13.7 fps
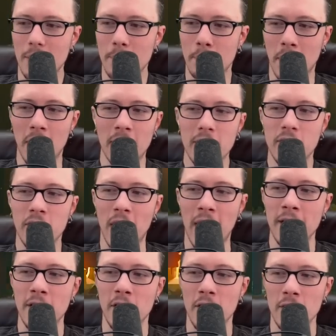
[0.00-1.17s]
Bernie
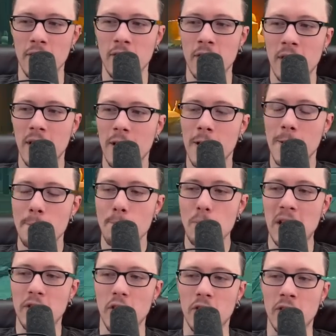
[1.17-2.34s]
Sanders
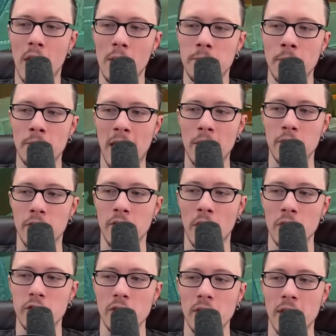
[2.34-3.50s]
is a self-avowed
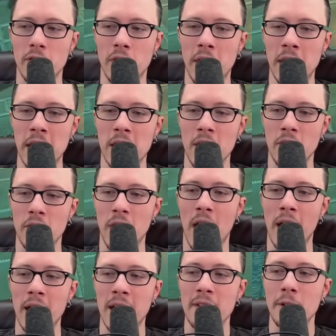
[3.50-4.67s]
socialist, and he does
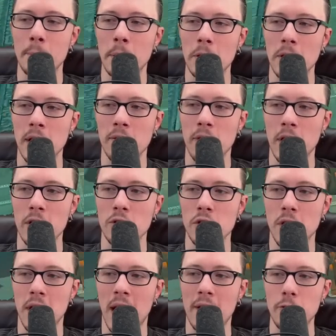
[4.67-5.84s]
not even believe that you
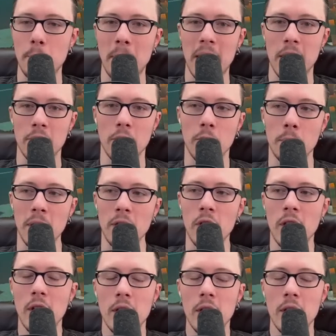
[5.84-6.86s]
shouldn't have to pay your own bills.